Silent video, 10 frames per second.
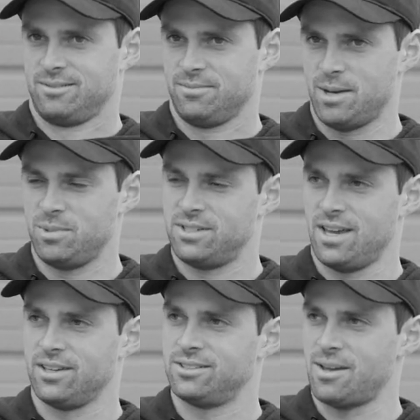made me
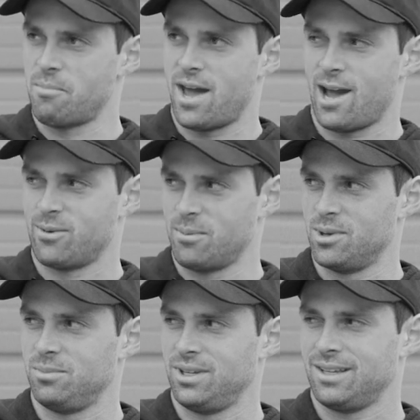take a step back from
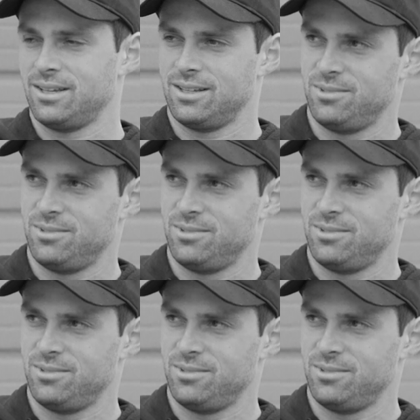it and be like, eh,